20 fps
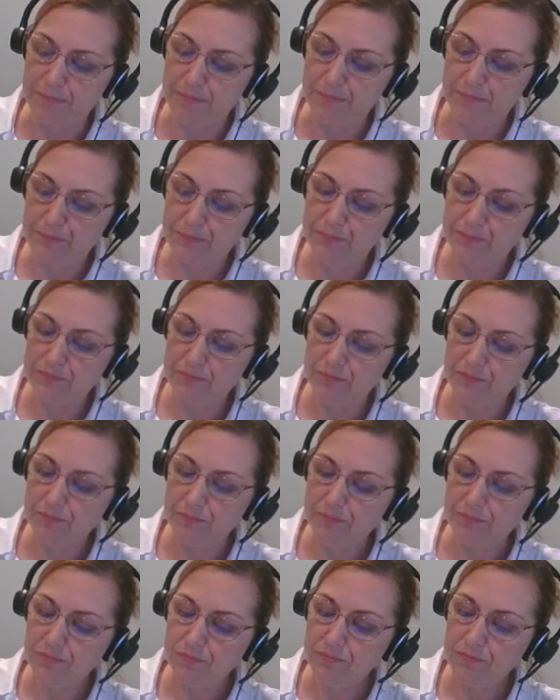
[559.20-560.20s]

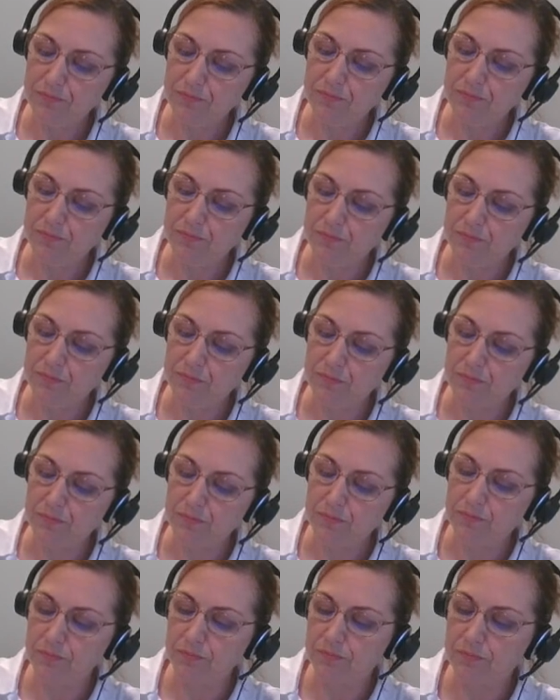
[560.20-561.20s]

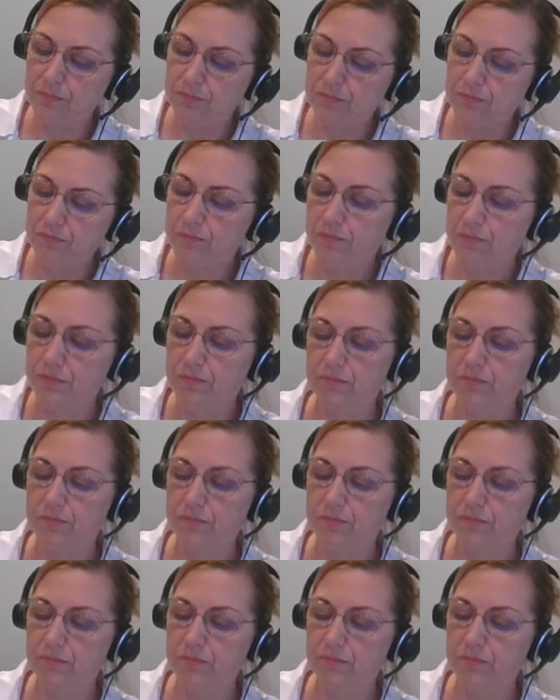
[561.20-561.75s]
Nothing is said.